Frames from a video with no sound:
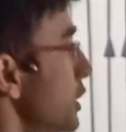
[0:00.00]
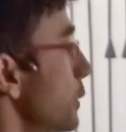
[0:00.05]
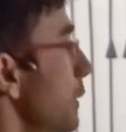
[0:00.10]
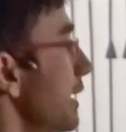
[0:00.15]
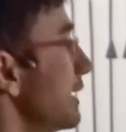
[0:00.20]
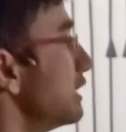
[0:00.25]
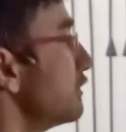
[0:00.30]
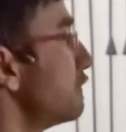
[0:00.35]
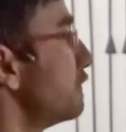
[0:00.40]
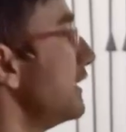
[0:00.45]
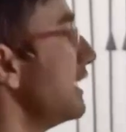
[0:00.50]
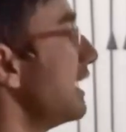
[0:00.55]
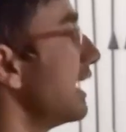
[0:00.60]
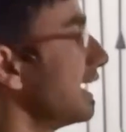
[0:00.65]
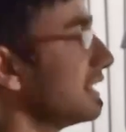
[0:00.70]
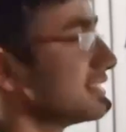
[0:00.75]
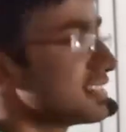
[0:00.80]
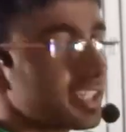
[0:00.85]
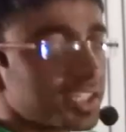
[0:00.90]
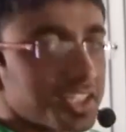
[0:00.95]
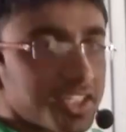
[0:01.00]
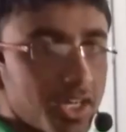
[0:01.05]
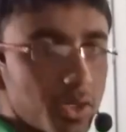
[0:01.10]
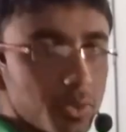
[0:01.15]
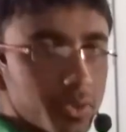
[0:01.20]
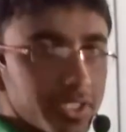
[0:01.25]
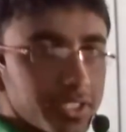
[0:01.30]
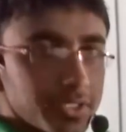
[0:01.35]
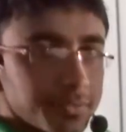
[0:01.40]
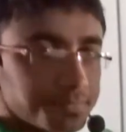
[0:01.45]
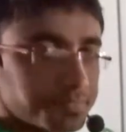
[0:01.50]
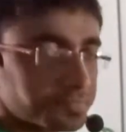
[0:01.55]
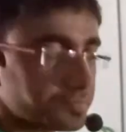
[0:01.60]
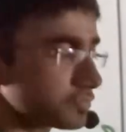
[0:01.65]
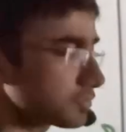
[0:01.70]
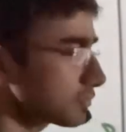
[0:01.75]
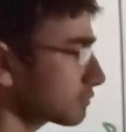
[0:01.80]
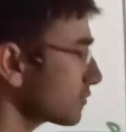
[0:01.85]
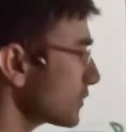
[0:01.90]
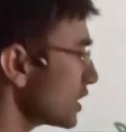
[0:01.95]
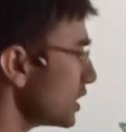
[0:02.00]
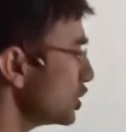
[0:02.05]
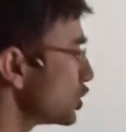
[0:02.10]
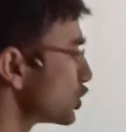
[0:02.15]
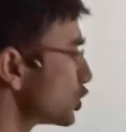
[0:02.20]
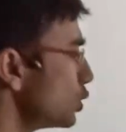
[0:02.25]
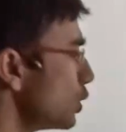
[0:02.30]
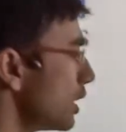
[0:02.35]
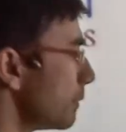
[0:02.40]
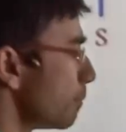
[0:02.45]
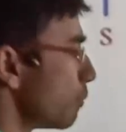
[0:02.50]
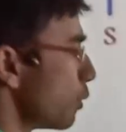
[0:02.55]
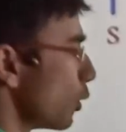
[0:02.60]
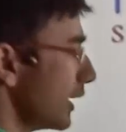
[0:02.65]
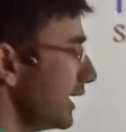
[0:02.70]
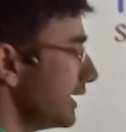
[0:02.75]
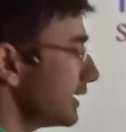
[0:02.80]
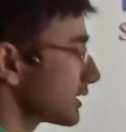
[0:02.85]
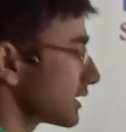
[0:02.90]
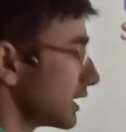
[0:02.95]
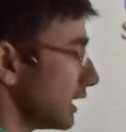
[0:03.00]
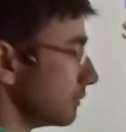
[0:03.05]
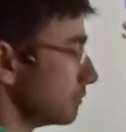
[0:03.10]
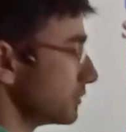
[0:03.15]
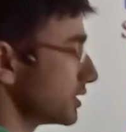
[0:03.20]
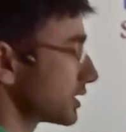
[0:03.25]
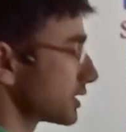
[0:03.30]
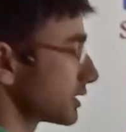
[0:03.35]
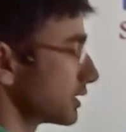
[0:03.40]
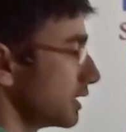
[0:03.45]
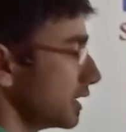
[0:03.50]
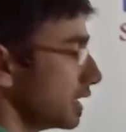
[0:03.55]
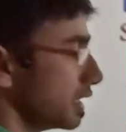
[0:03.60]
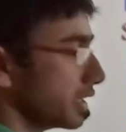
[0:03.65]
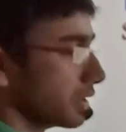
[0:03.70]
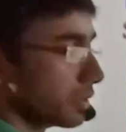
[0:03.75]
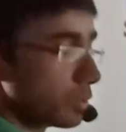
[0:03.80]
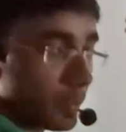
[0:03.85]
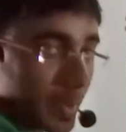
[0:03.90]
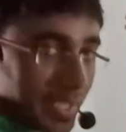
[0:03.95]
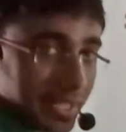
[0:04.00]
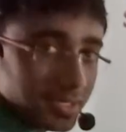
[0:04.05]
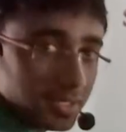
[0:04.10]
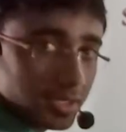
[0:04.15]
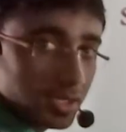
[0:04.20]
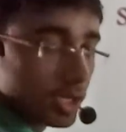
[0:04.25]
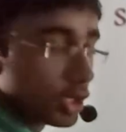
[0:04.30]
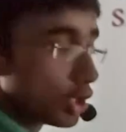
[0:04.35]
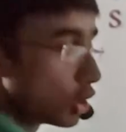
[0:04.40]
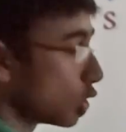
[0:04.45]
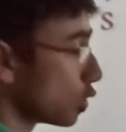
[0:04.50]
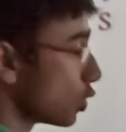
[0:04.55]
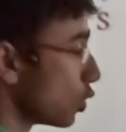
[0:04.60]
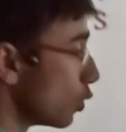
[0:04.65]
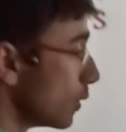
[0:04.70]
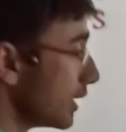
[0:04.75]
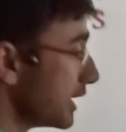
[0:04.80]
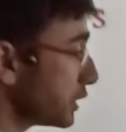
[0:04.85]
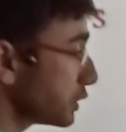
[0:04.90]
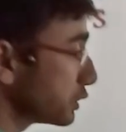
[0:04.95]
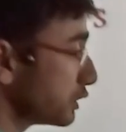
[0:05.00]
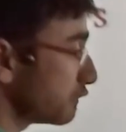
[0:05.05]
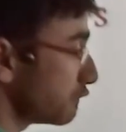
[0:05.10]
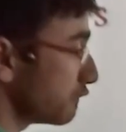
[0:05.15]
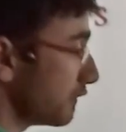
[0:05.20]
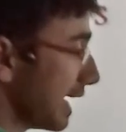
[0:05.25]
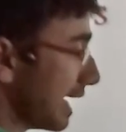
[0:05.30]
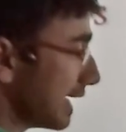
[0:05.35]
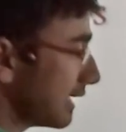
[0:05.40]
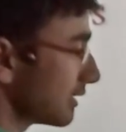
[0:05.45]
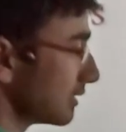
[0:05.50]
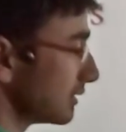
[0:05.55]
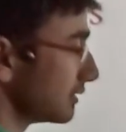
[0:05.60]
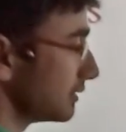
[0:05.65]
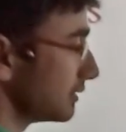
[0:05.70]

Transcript: where the field lines are crowded. So a point comes when owing to the fact